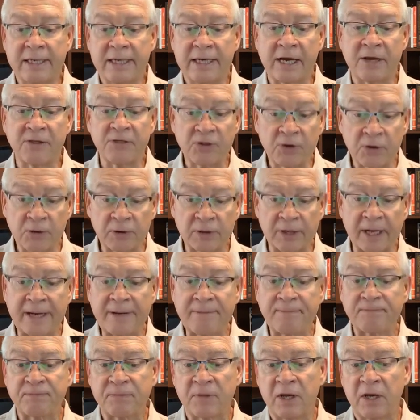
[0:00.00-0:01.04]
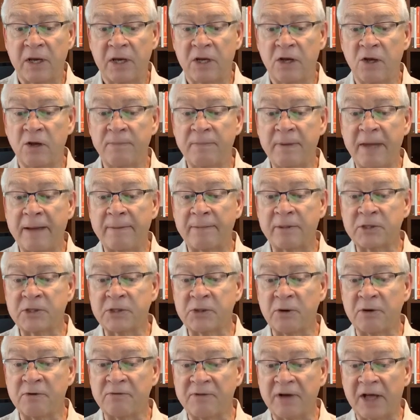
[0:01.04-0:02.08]
And thirdly, you'll be able
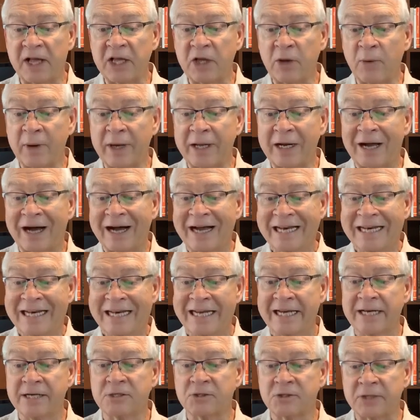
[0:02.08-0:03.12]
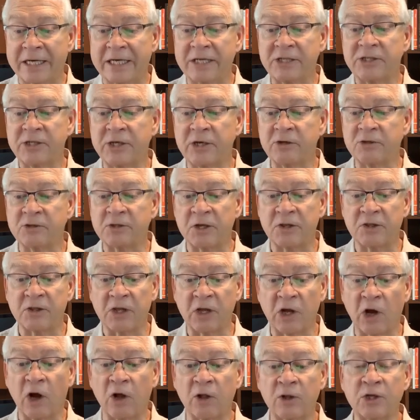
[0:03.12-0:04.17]
to evaluate ideas, issues, and
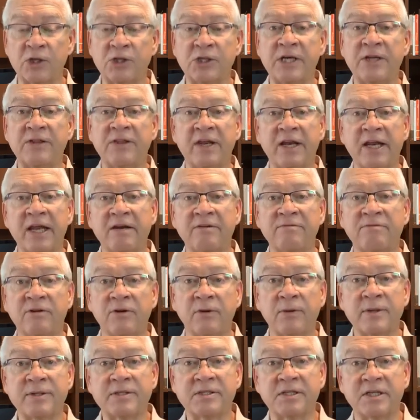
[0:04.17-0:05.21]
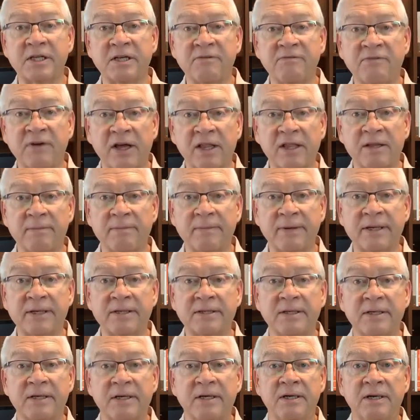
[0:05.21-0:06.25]
theology that influence the development
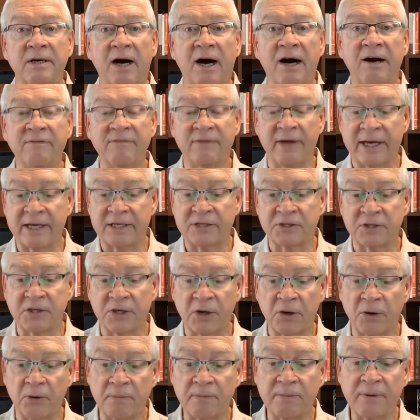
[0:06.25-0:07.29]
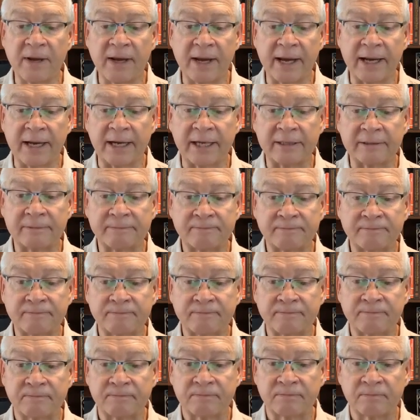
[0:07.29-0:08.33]
of ACOP.
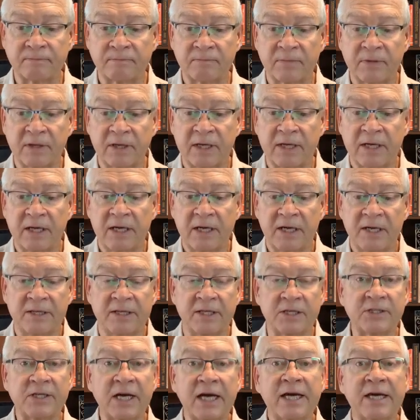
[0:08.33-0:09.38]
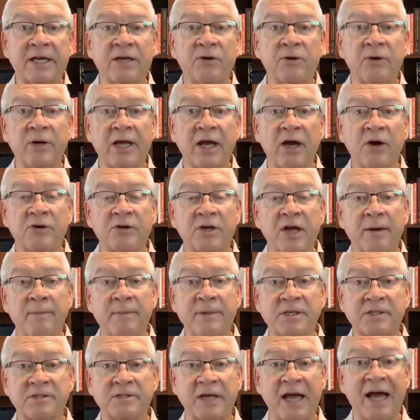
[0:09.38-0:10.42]
The second learning outcome
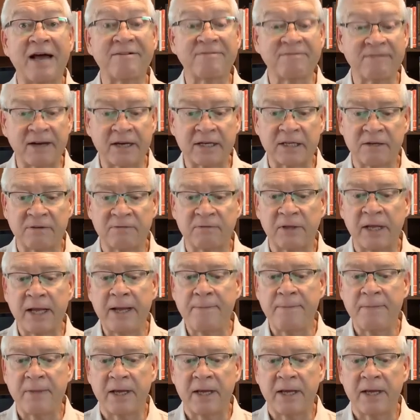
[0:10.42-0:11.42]
is affectively.